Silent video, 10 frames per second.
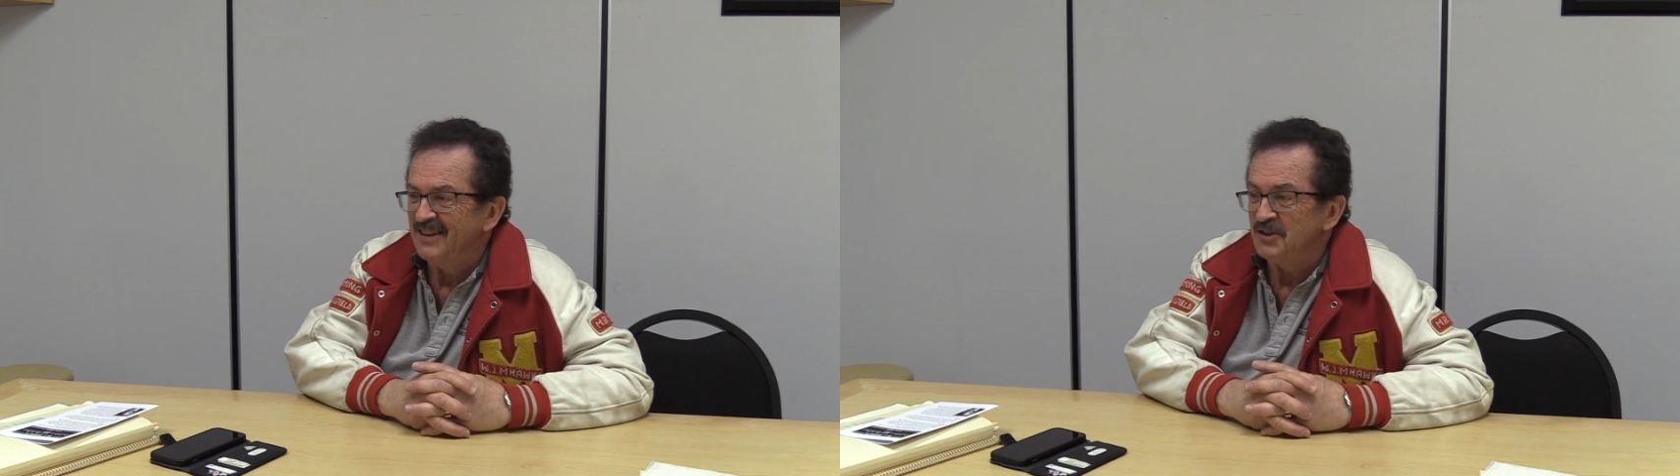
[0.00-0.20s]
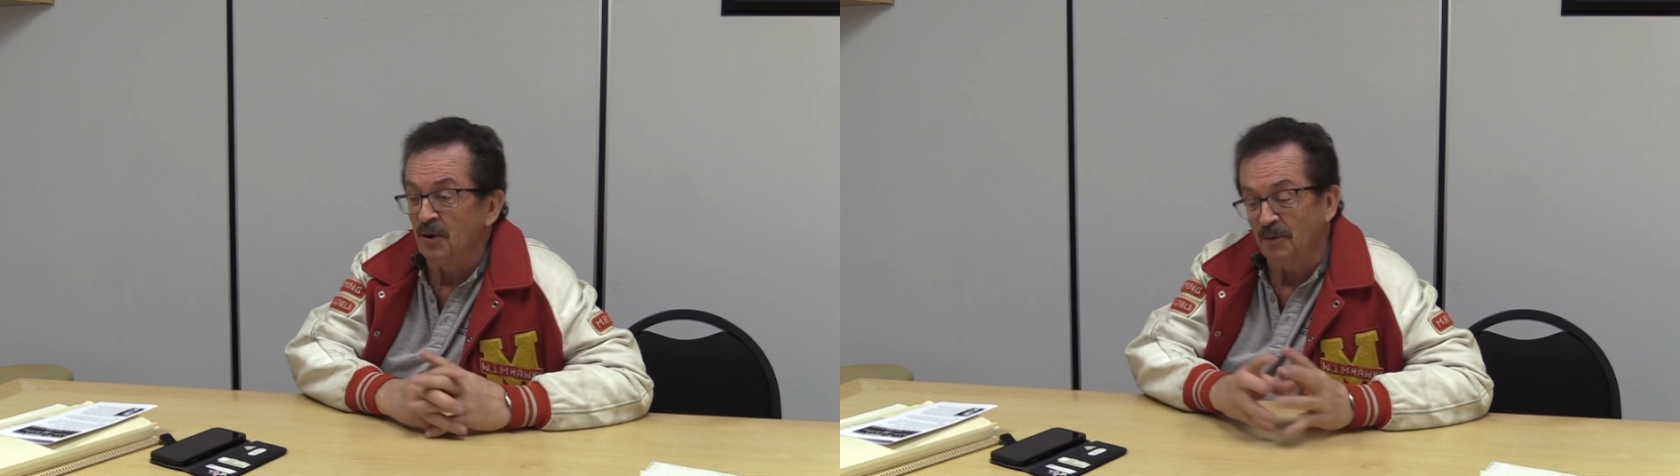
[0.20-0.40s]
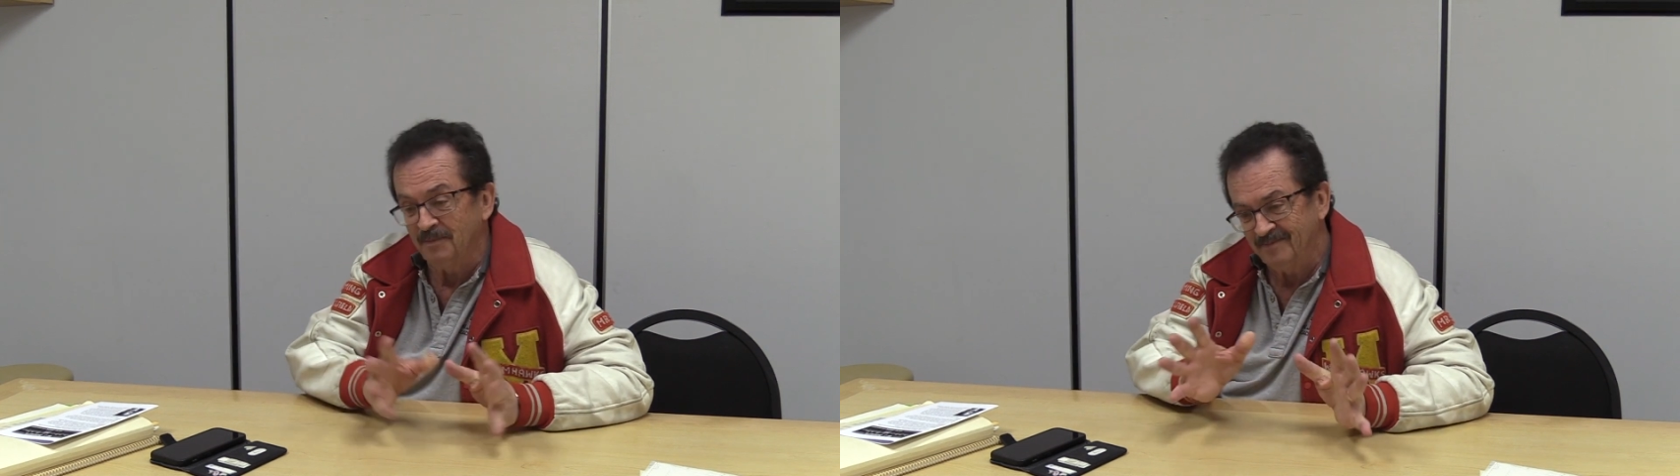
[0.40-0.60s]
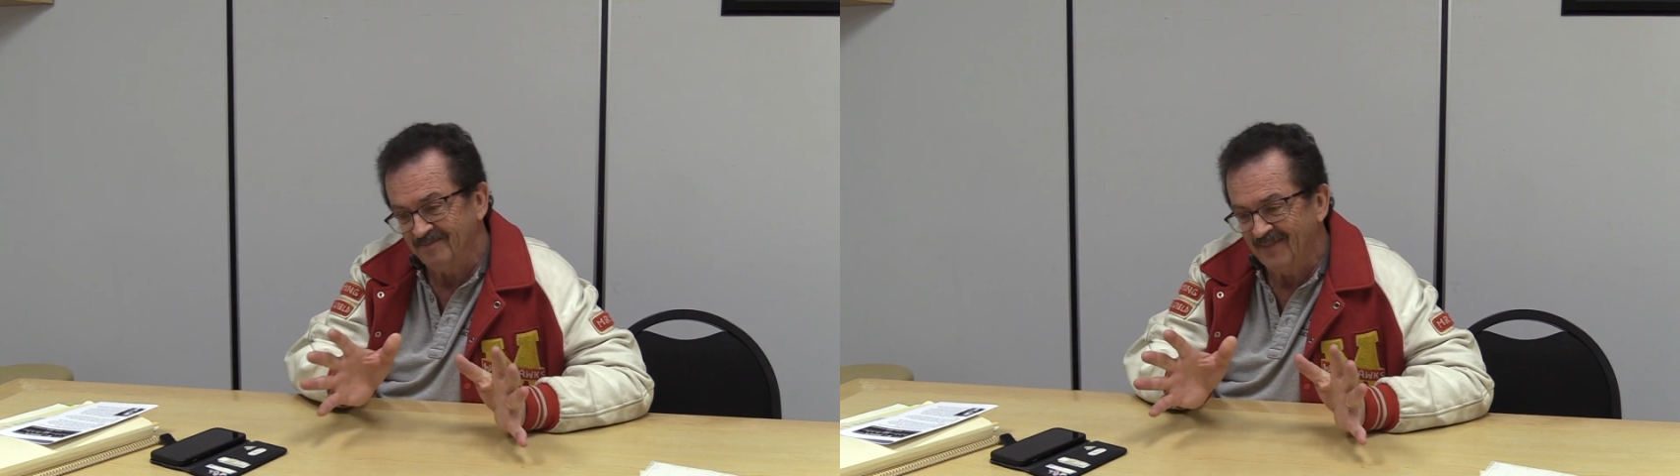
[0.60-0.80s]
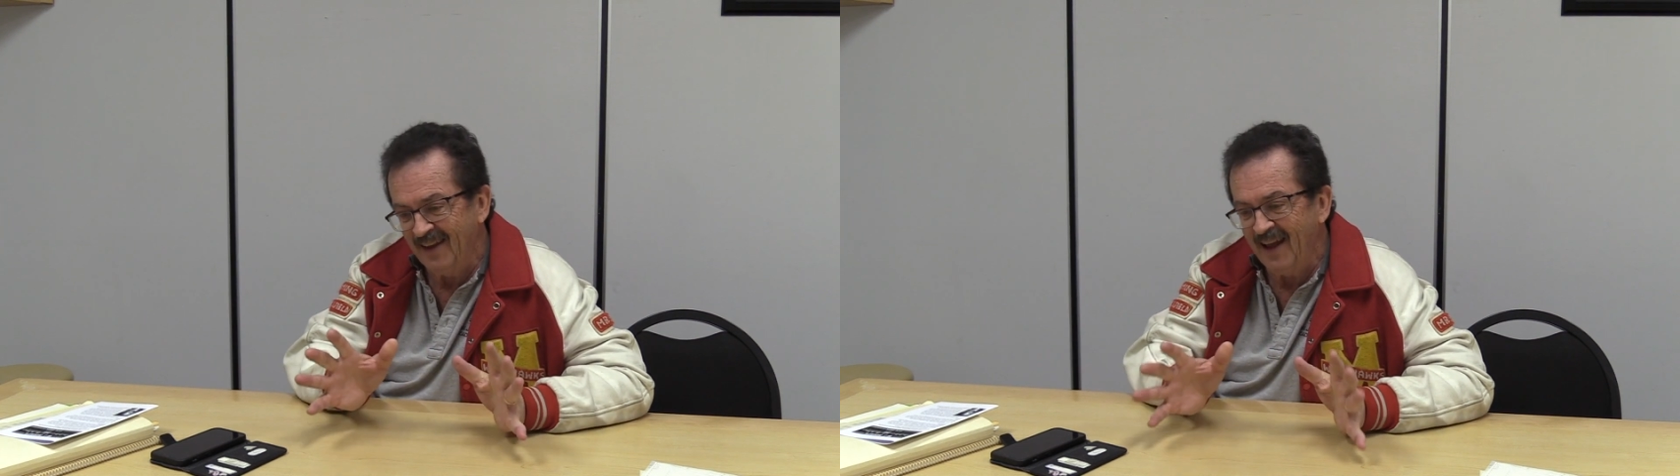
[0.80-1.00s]
So
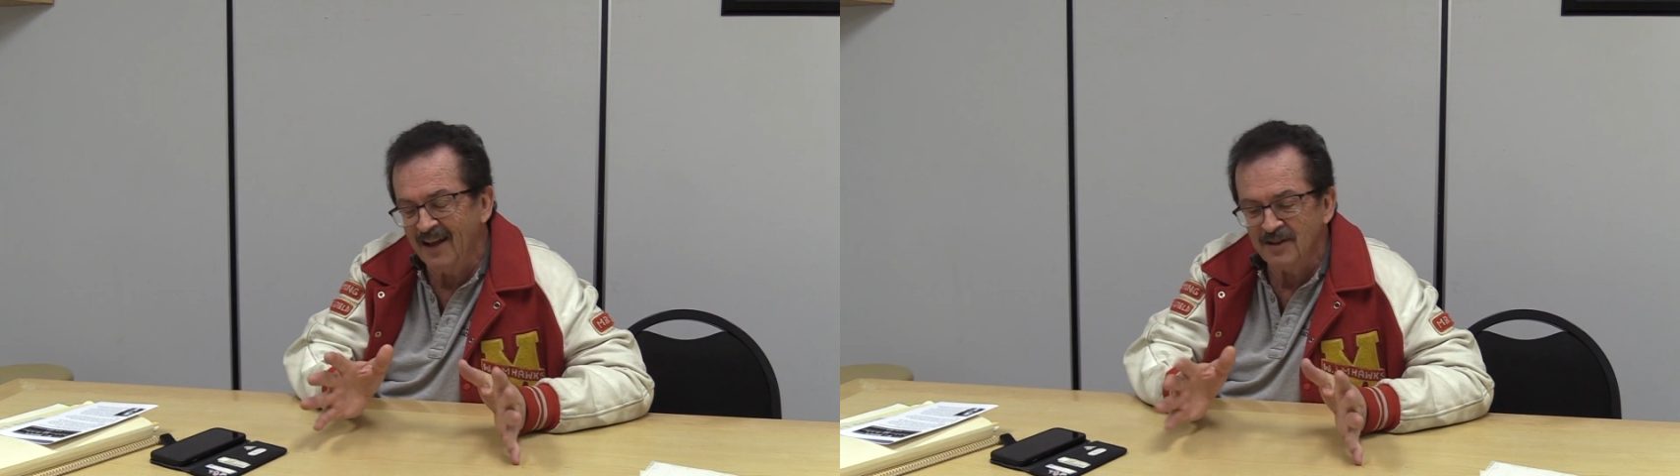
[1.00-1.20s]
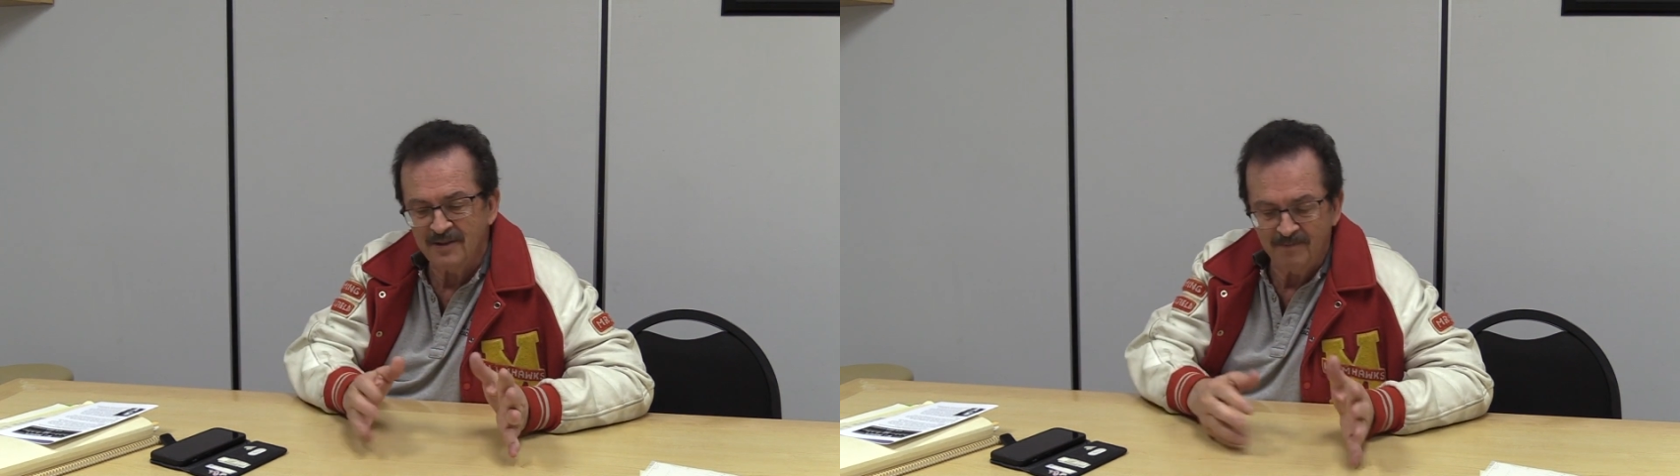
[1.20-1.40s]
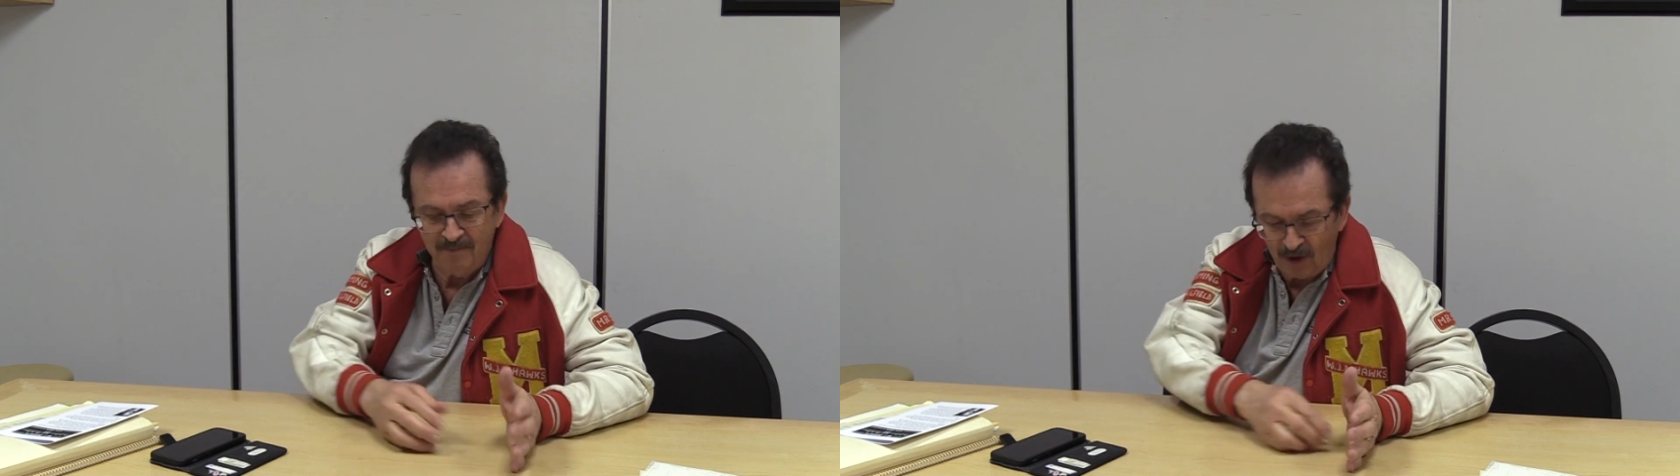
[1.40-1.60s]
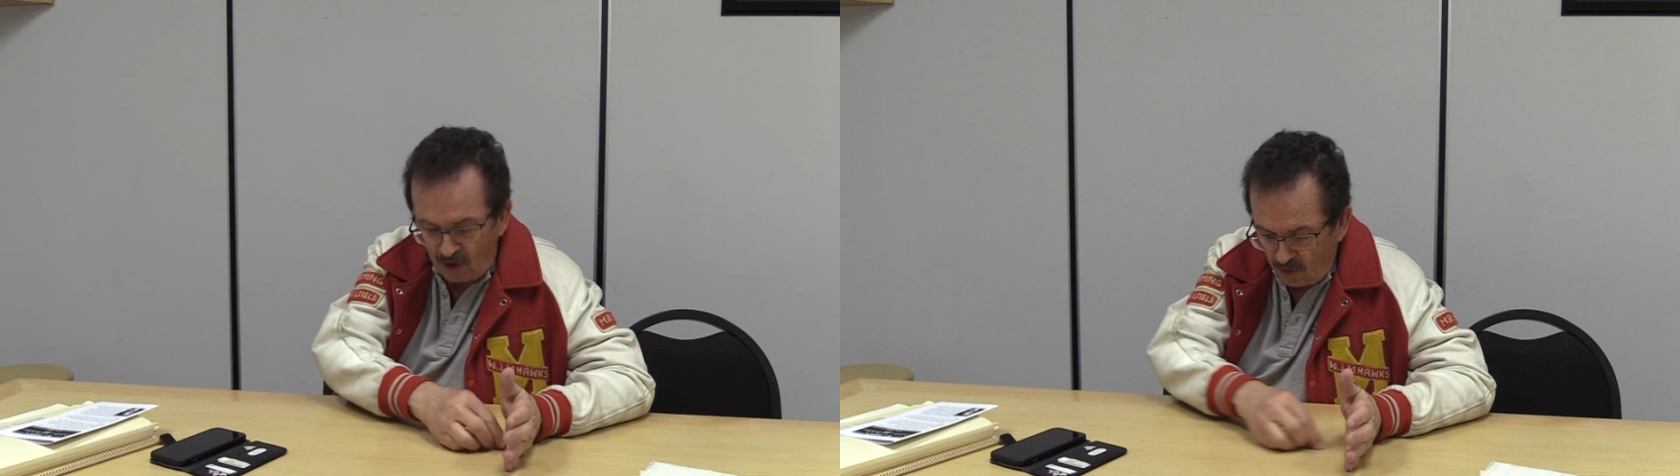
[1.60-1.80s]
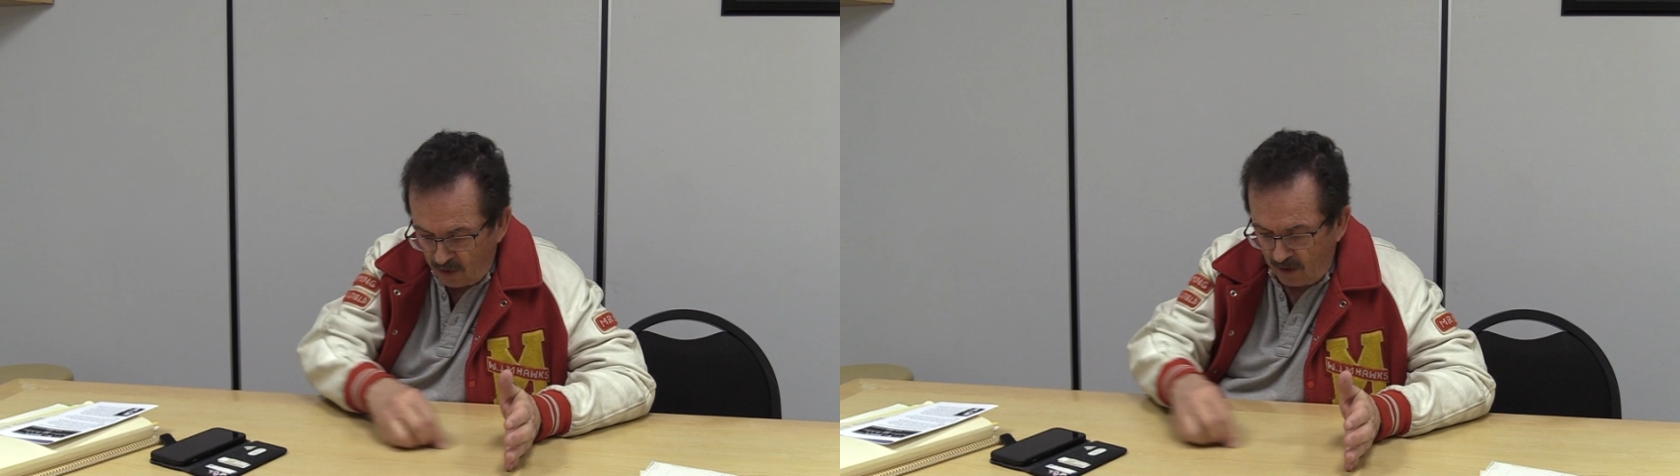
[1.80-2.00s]
as
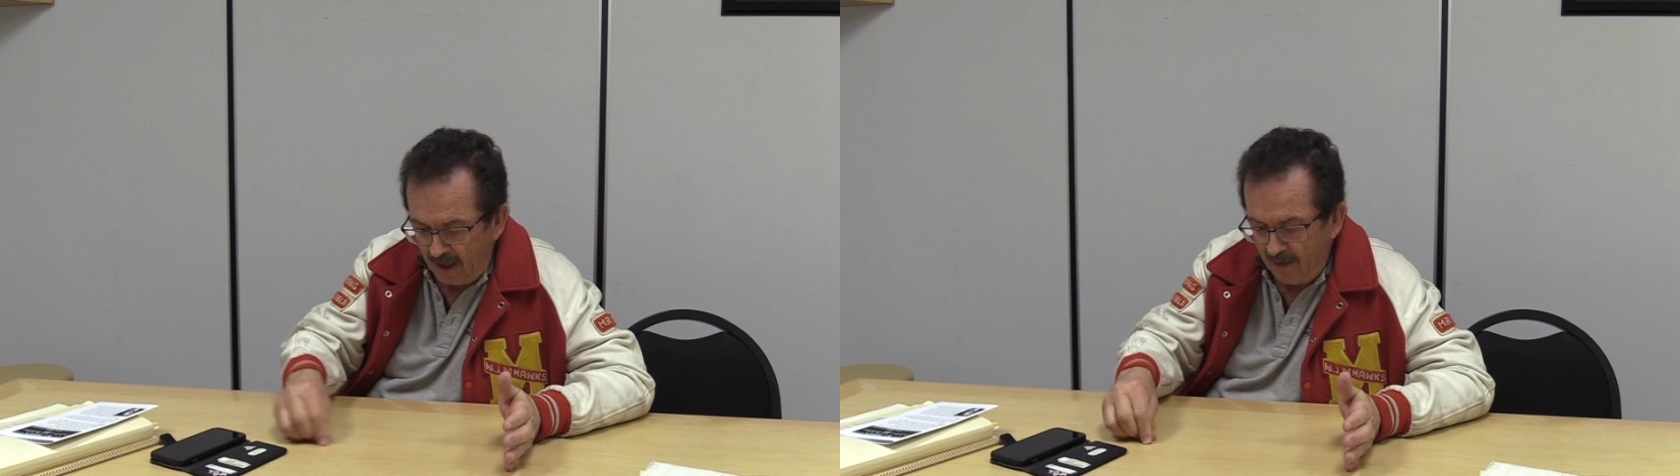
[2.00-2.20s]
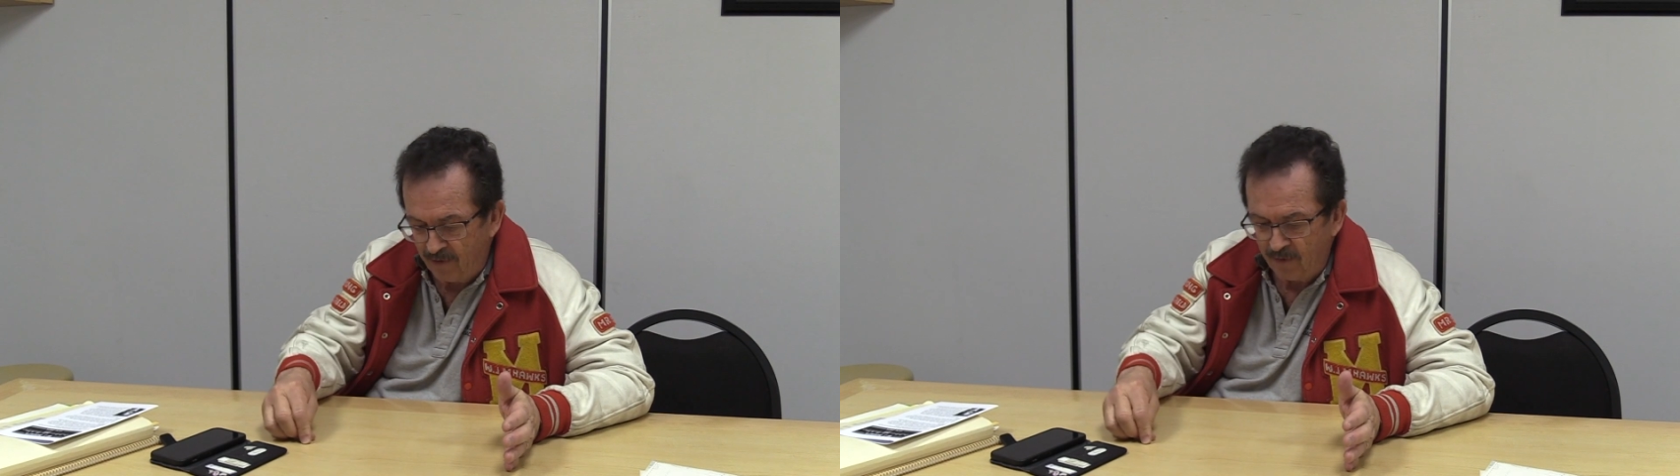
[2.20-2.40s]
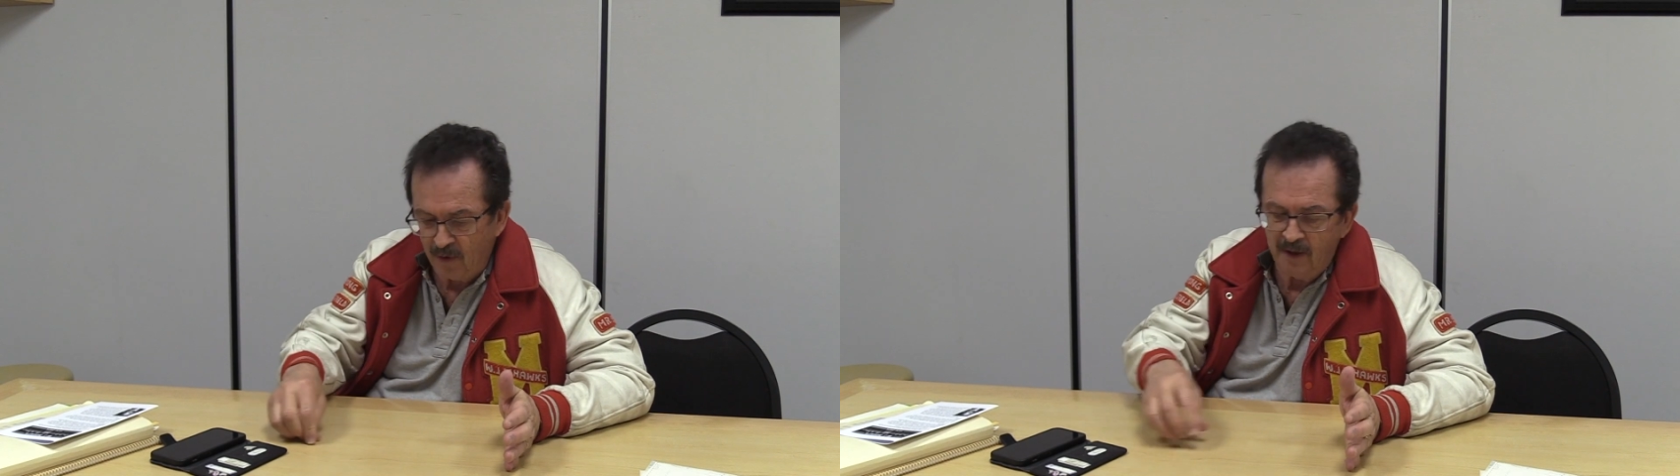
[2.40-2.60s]
McClure came through,